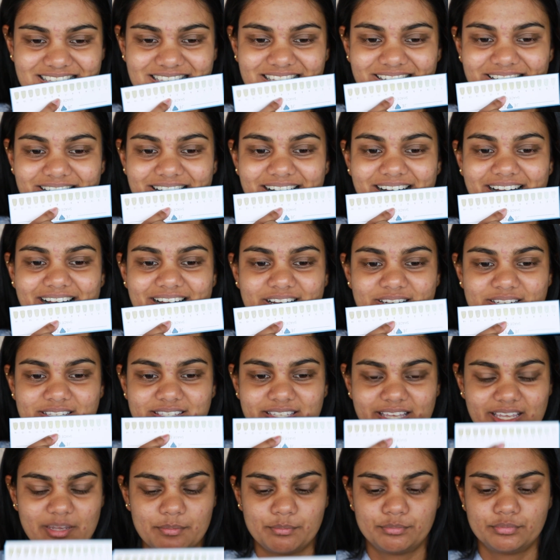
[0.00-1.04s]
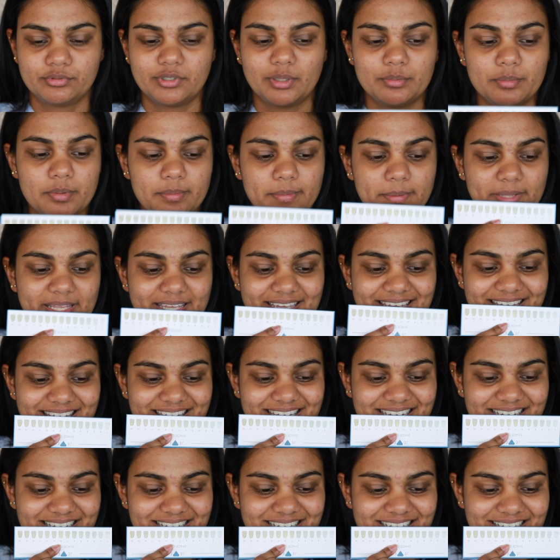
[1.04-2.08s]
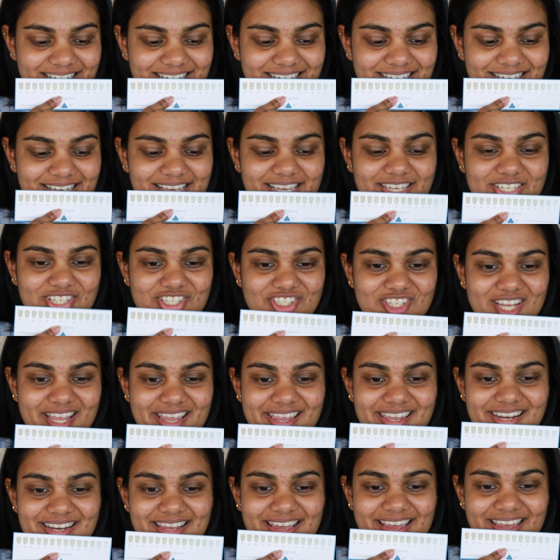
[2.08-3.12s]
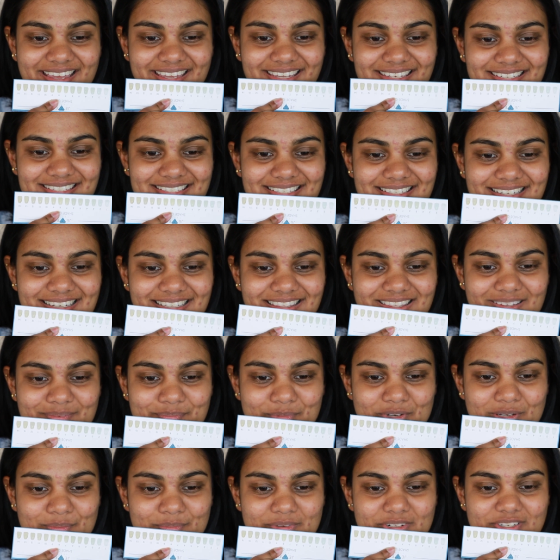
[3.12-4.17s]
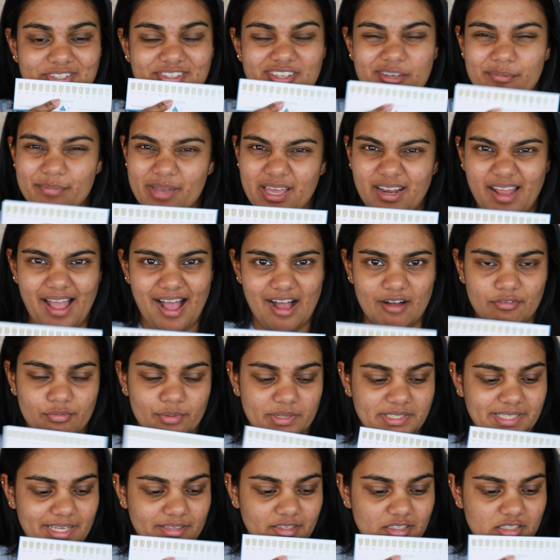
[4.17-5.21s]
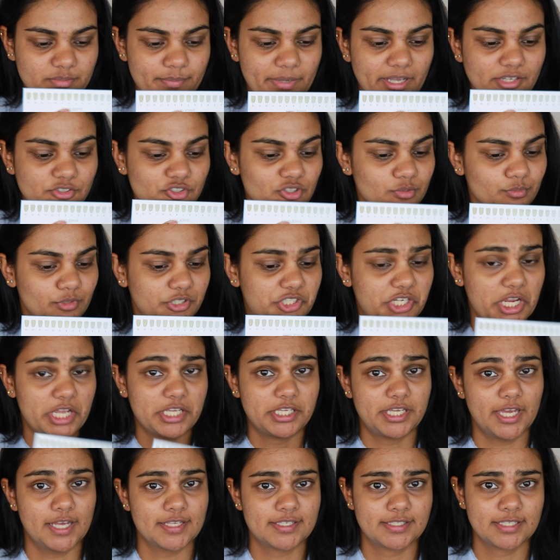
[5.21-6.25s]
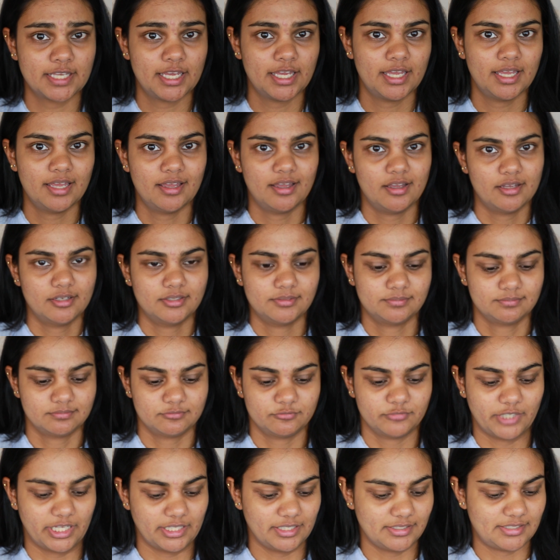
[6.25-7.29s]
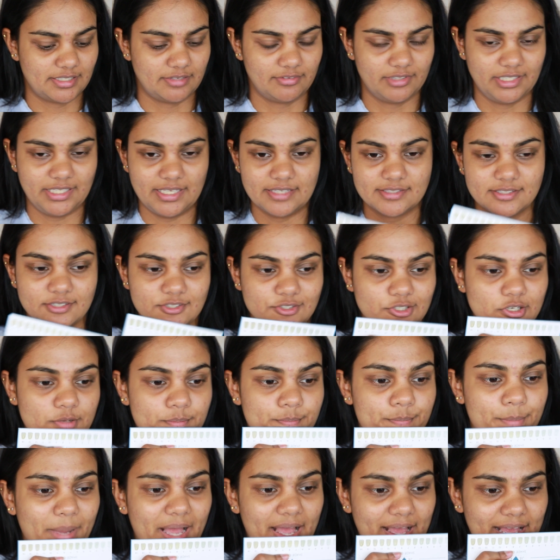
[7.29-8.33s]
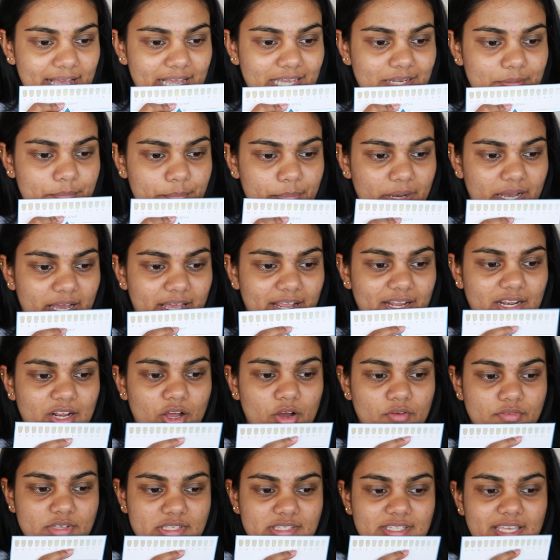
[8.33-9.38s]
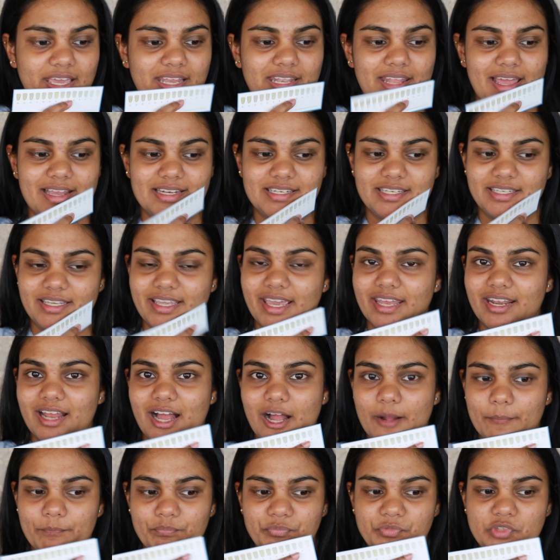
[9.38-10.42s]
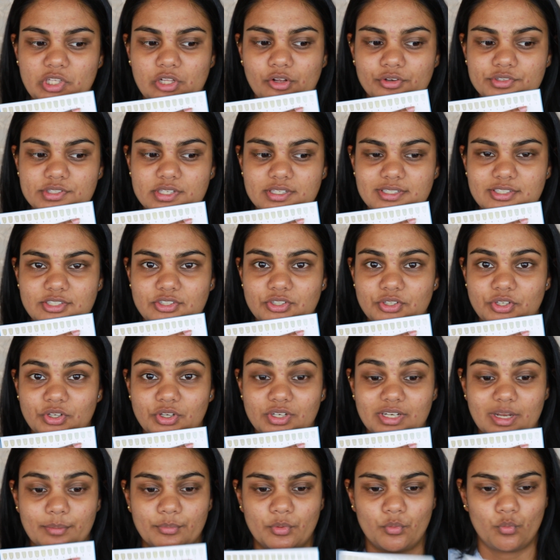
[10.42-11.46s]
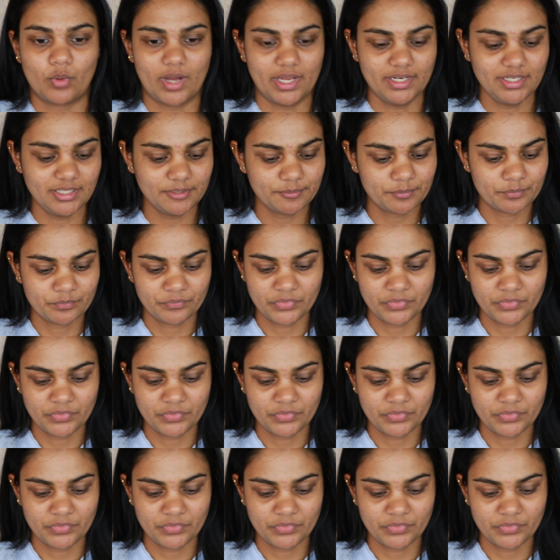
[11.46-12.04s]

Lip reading: So I would say I'm probably a shade 8 at the moment, so I'm about halfway down the spectrum, which I guess relatively isn't too bad, but obviously I'd like to get up closer to number 1.